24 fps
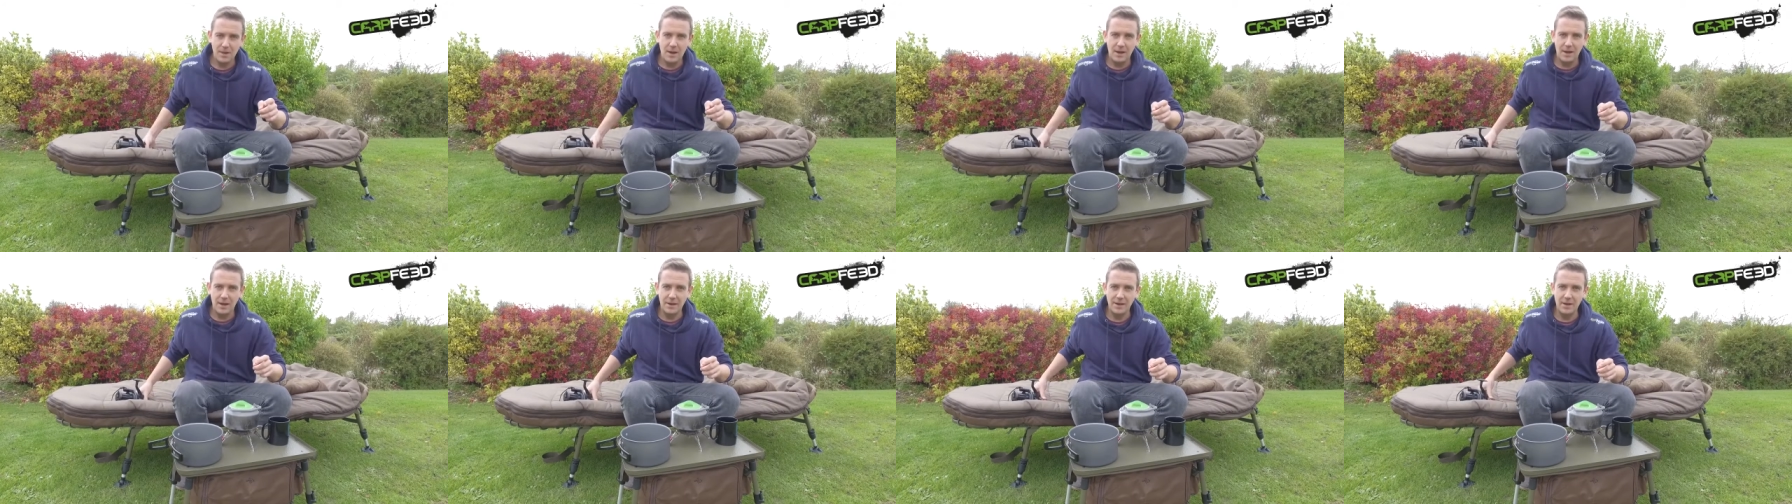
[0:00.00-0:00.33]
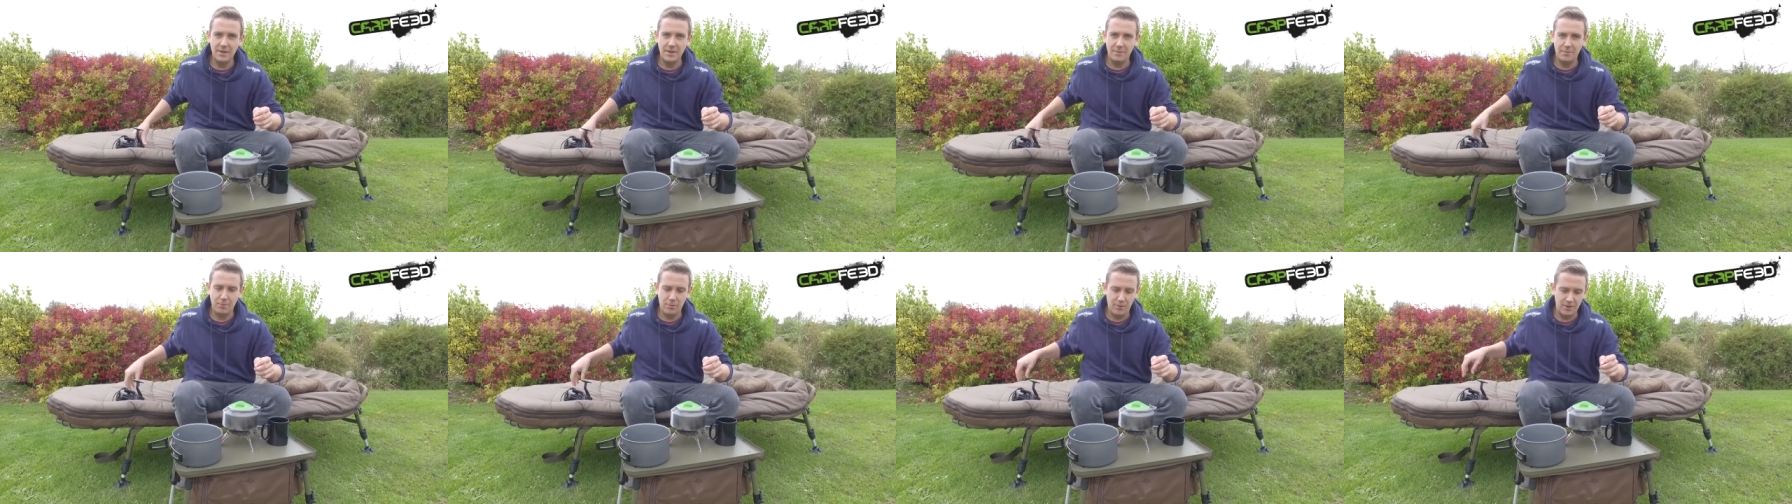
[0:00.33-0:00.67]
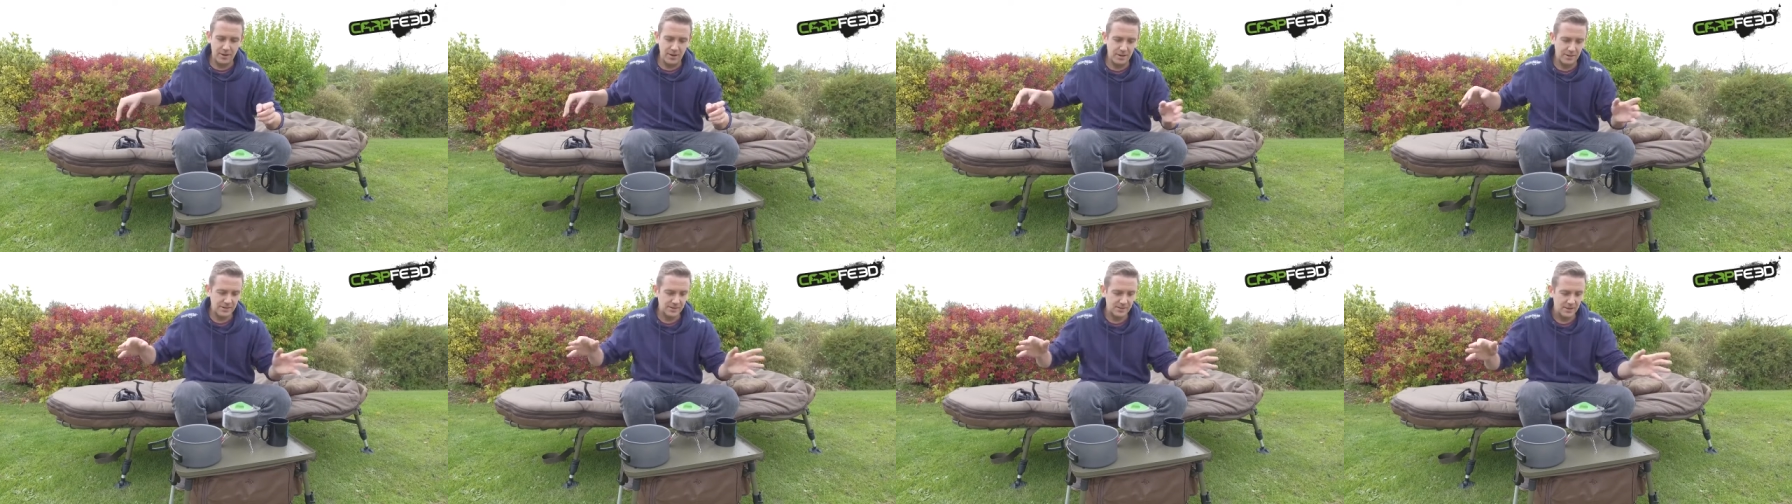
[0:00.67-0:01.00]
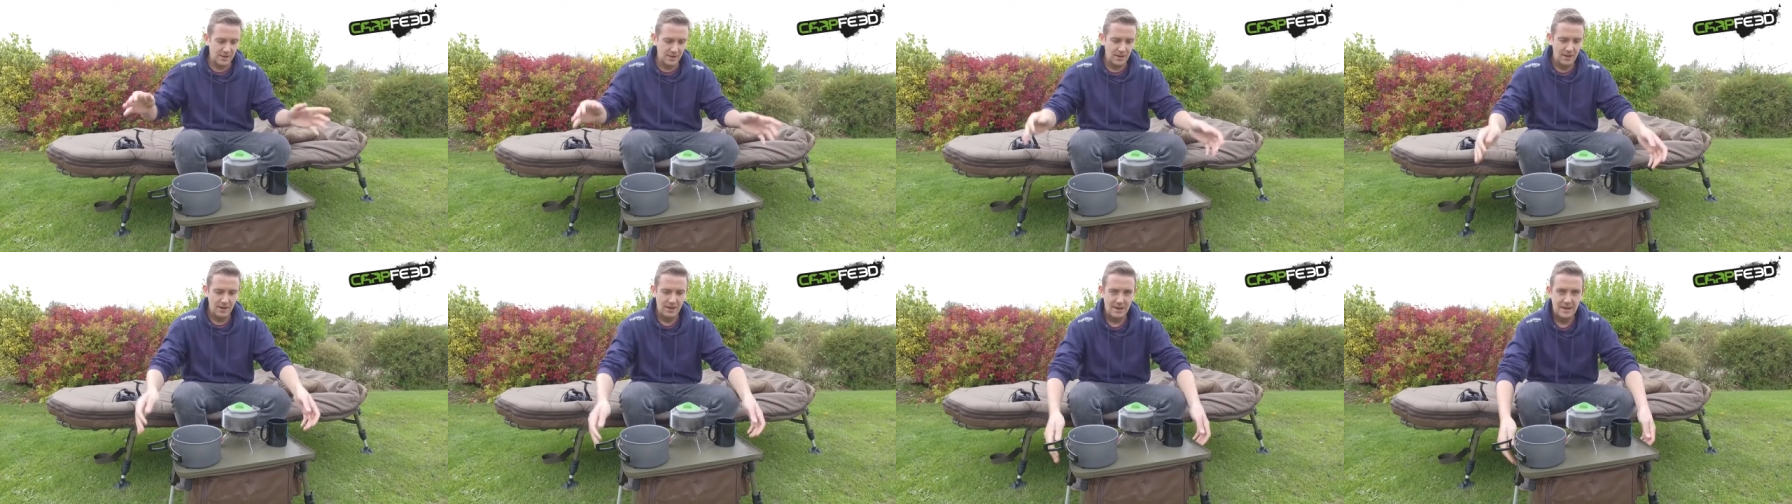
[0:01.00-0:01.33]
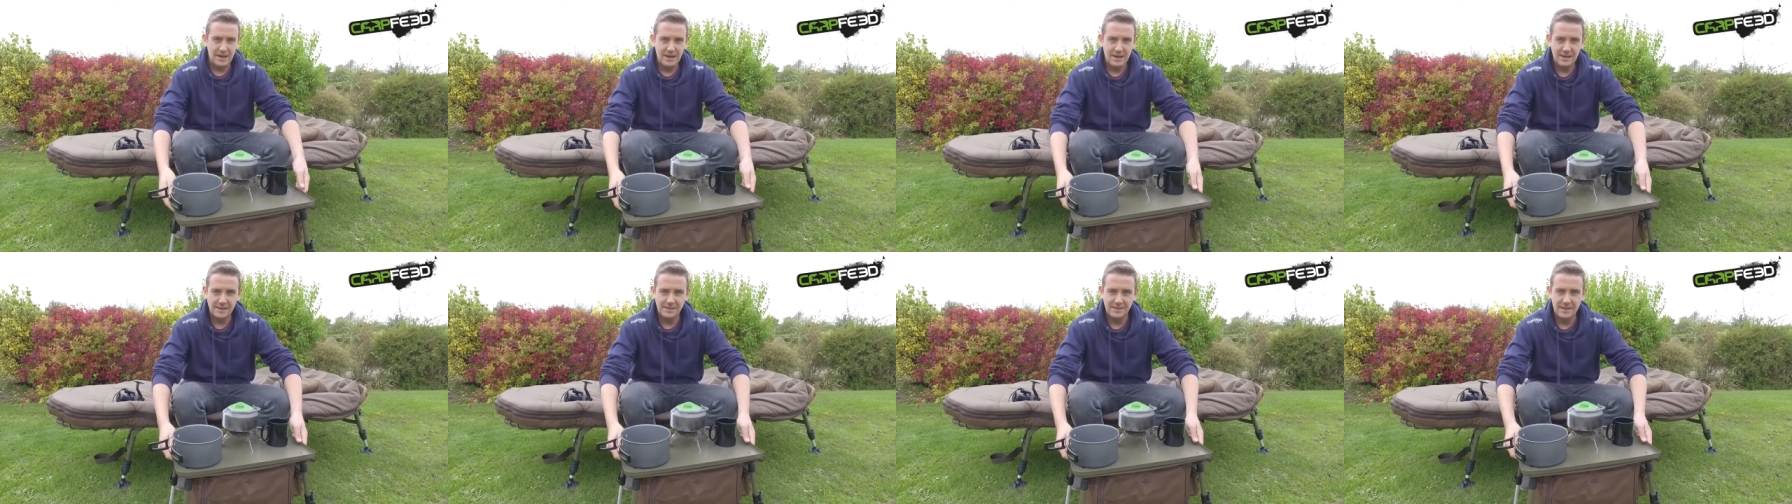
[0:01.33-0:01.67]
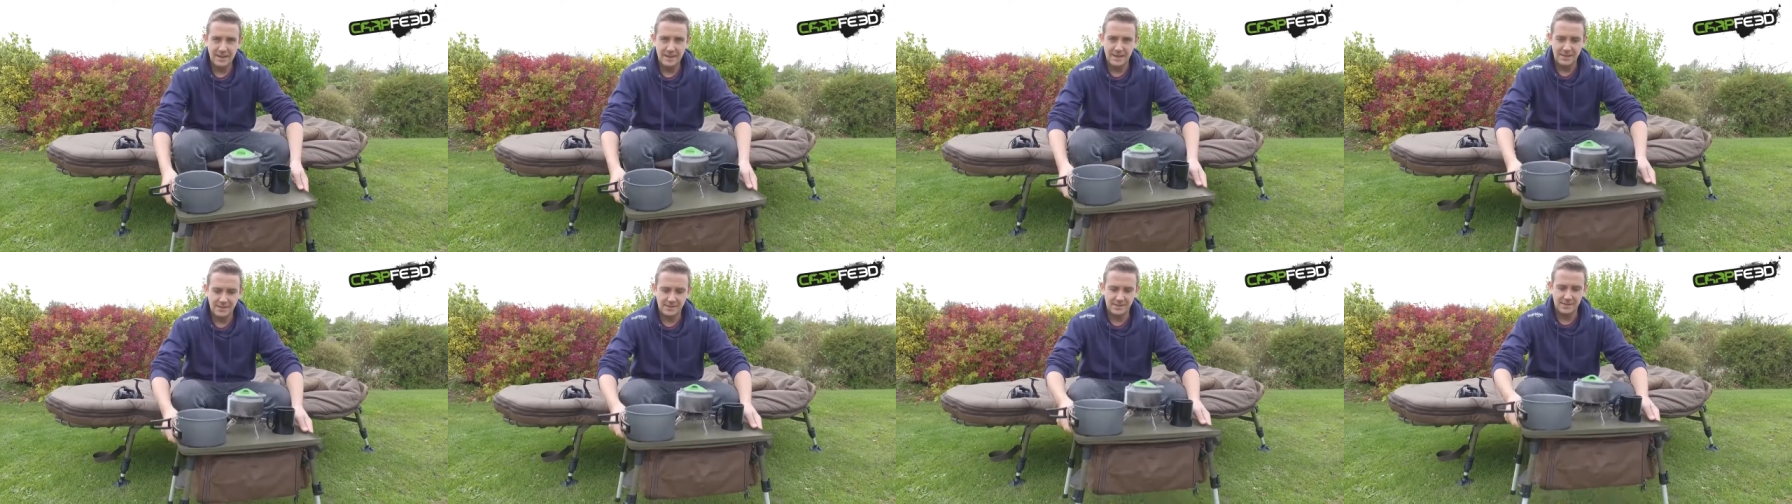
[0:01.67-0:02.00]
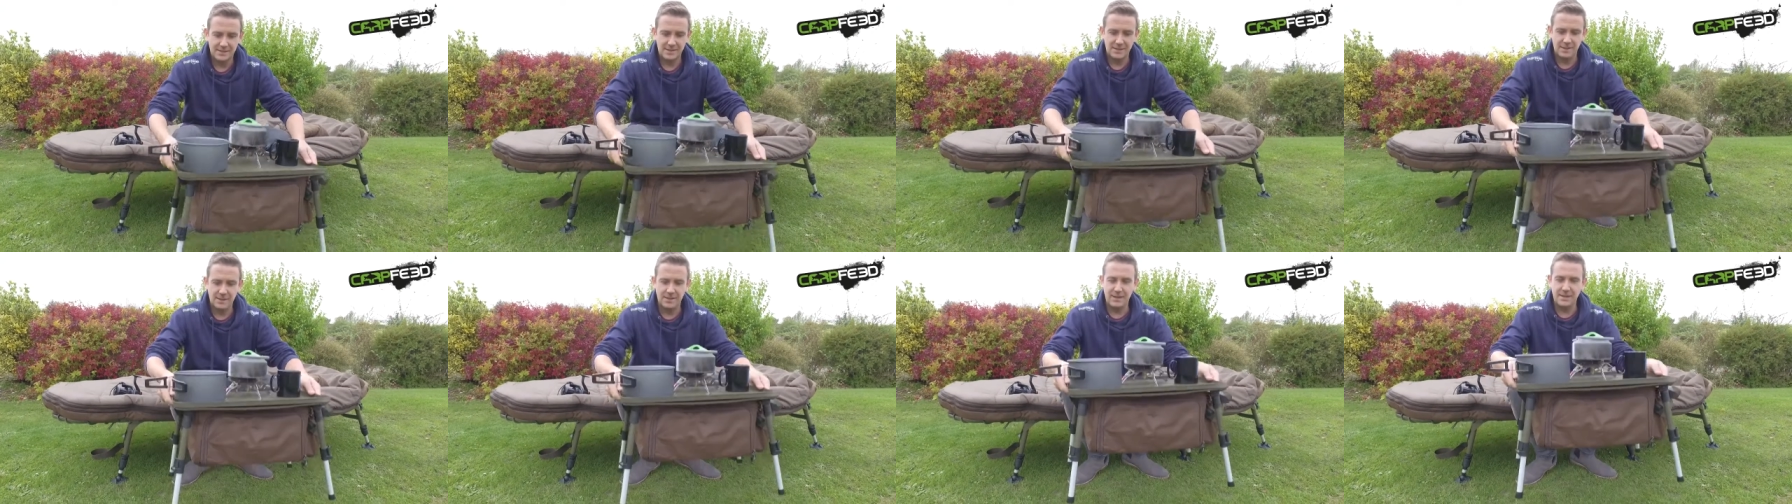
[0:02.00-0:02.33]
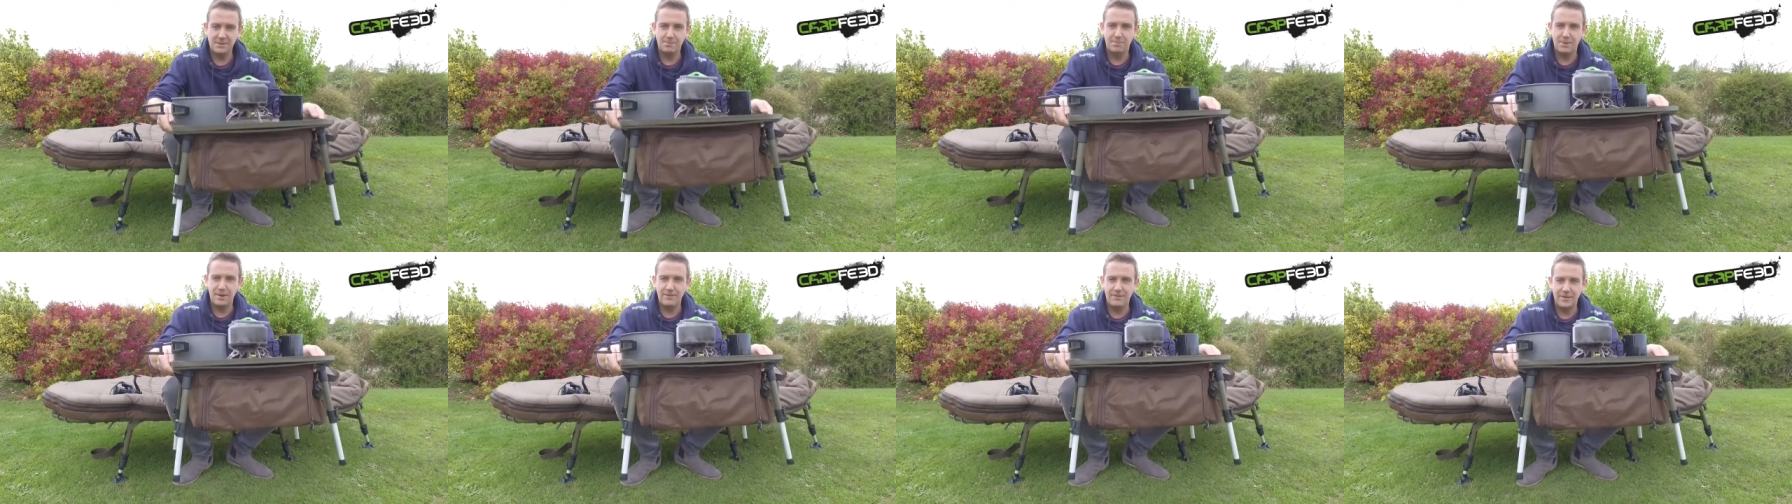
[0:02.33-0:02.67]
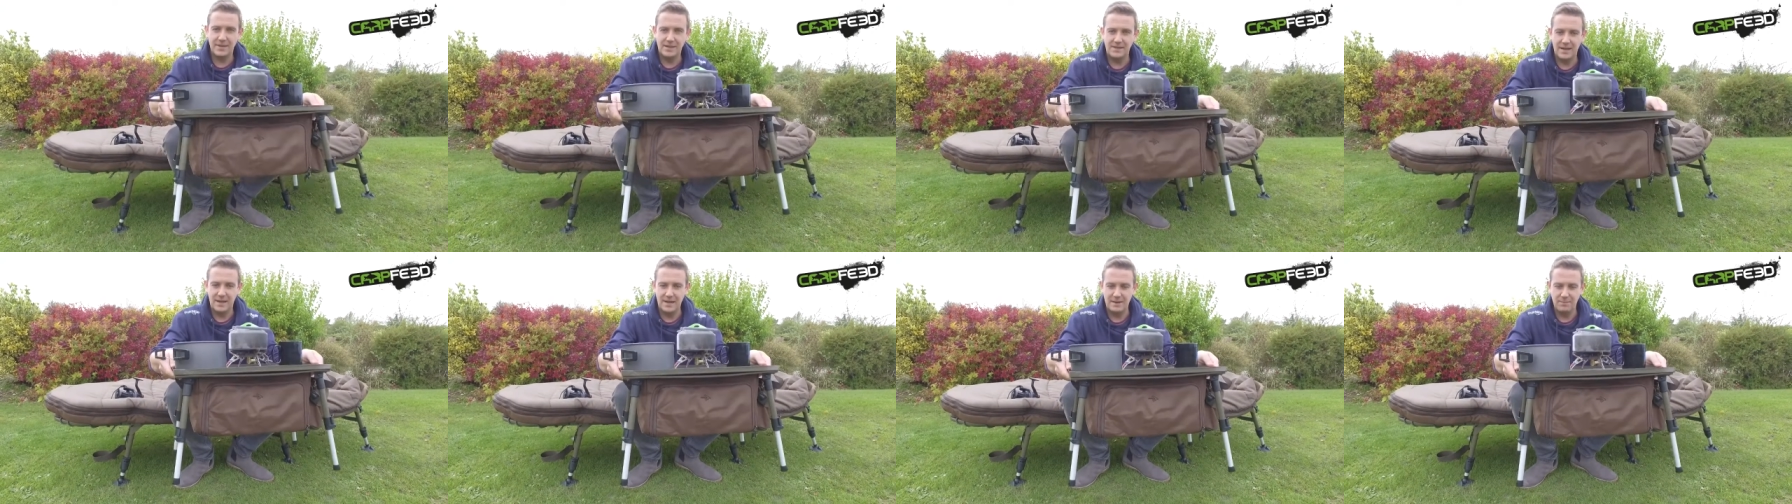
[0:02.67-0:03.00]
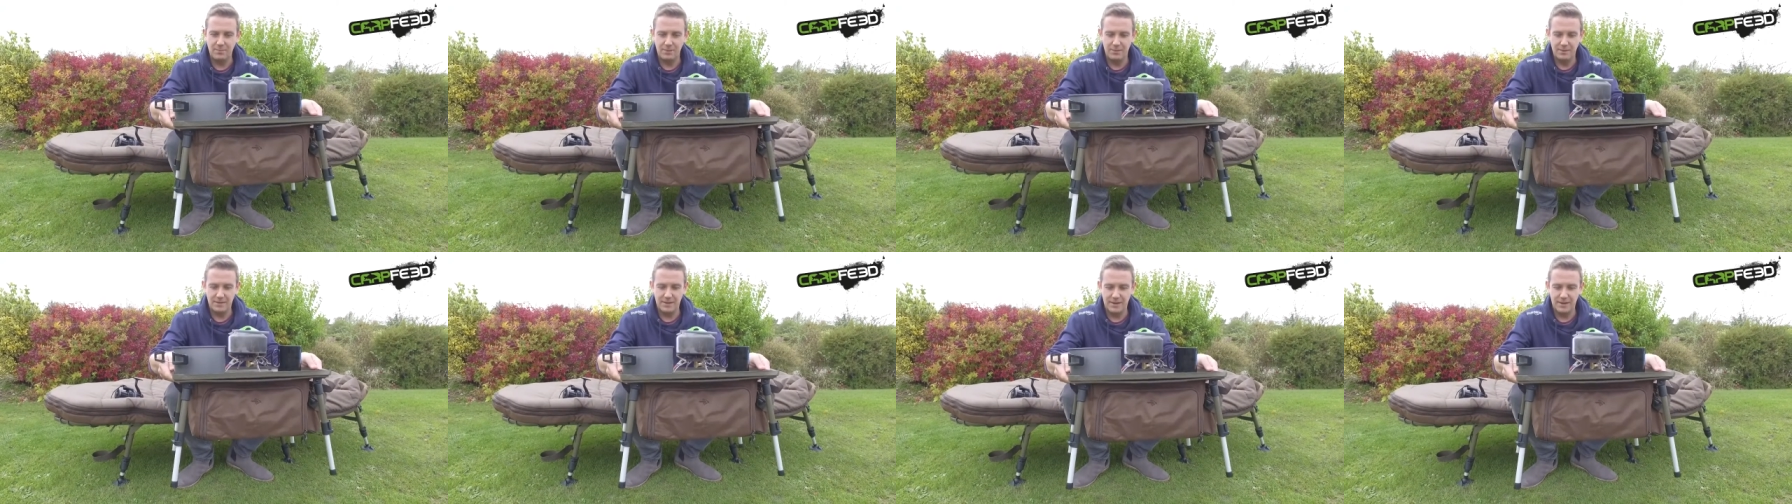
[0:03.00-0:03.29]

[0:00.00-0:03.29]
Another product is this this bivy table.